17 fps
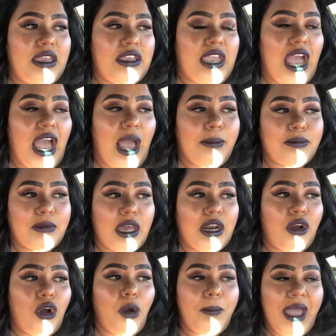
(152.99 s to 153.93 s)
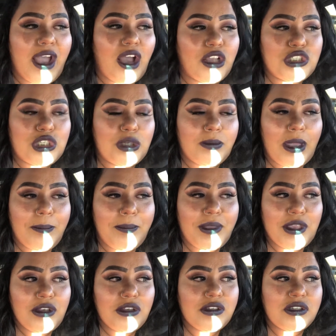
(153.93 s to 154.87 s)
yeah, I'm gonna go back onto my
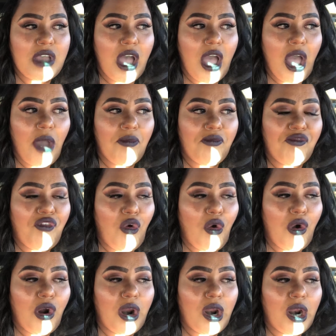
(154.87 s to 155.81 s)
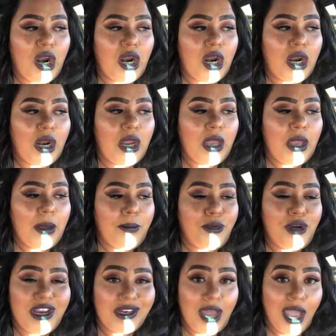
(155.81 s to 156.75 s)
pills for
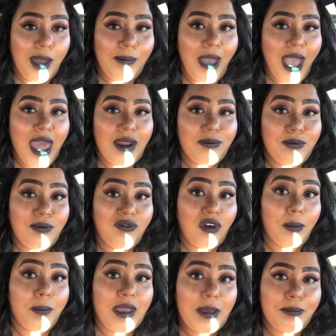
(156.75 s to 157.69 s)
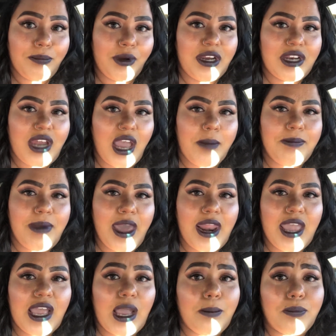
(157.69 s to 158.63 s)
being
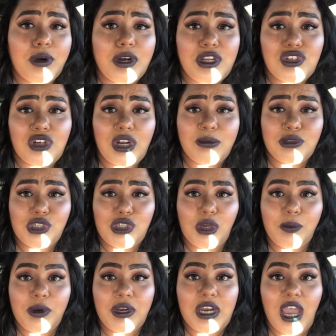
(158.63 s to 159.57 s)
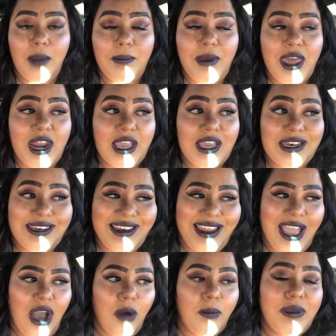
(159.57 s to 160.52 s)
pre-diabetic. I'm pretty sure I'm still pre-diabetic
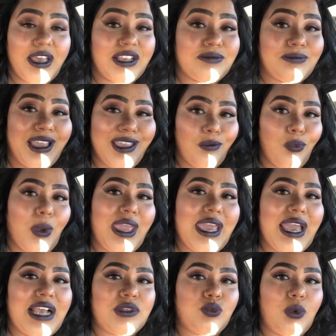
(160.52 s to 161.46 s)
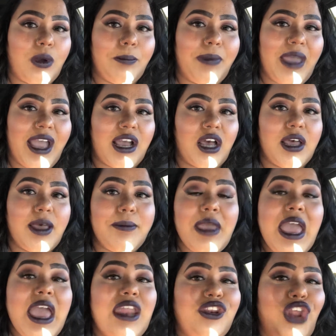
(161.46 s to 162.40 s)
now, because my weight has went back
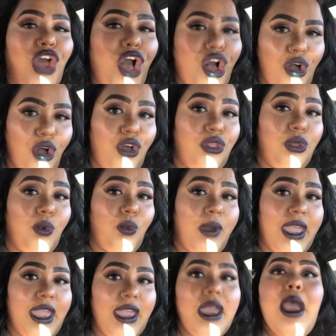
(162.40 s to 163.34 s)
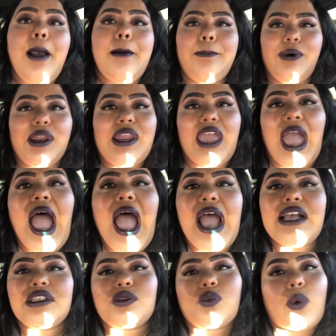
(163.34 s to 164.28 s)
up, not all the way, but it
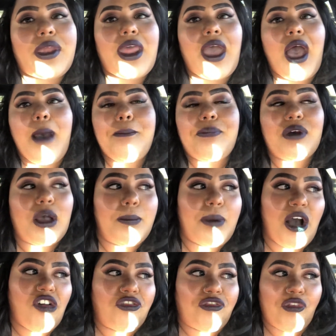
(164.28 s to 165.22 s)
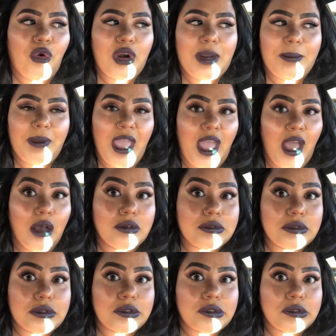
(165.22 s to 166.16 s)
has went up about 40
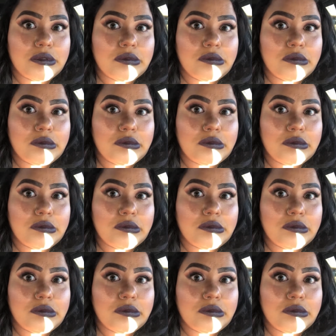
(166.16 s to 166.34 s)
pounds.